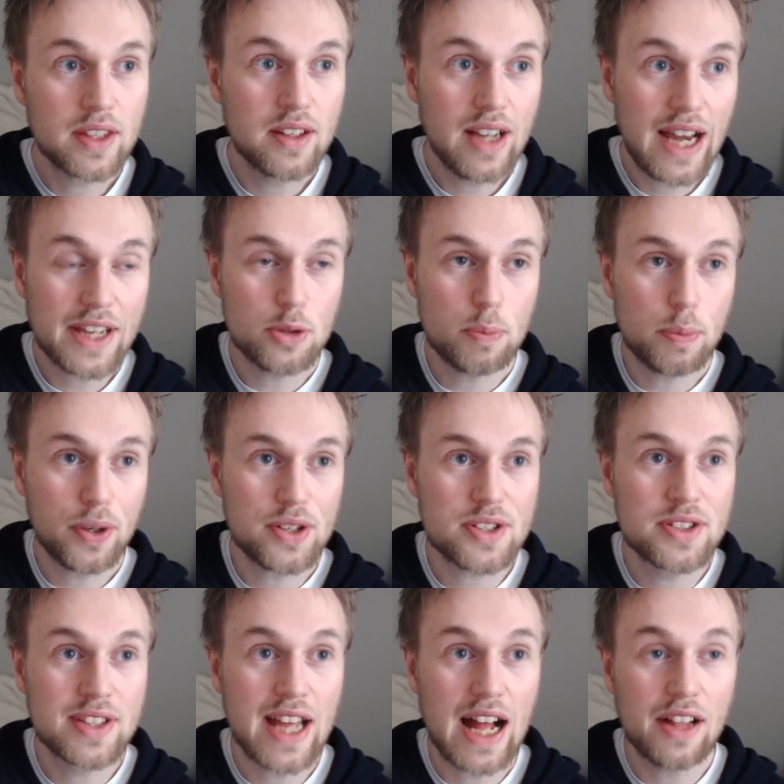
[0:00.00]
I do
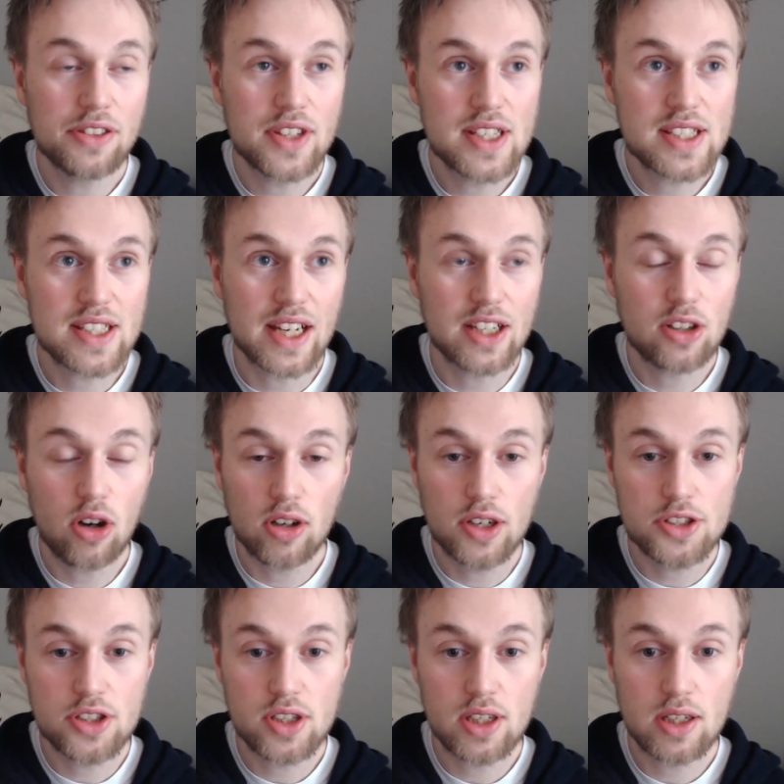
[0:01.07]
personality
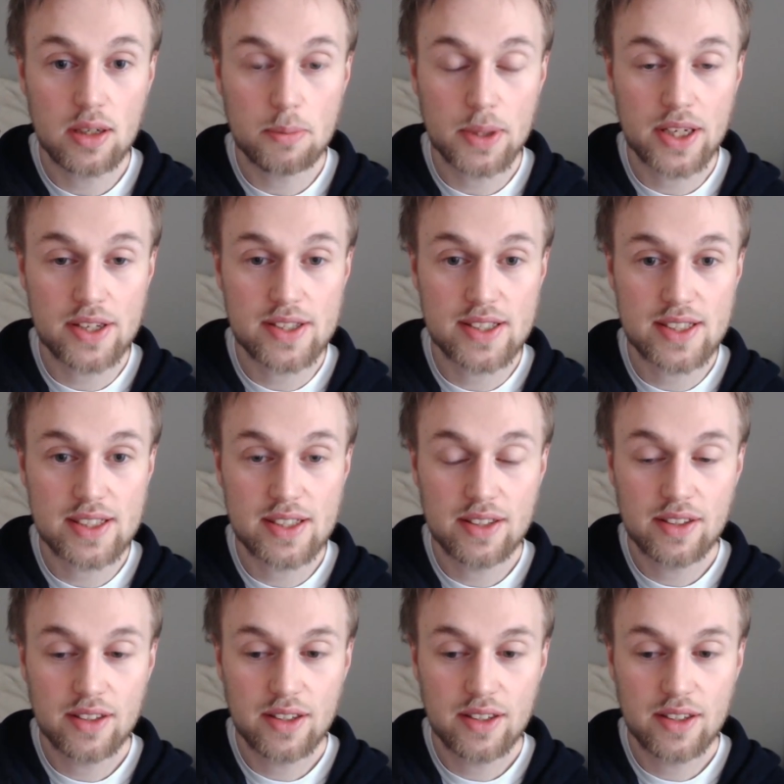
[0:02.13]
psychology because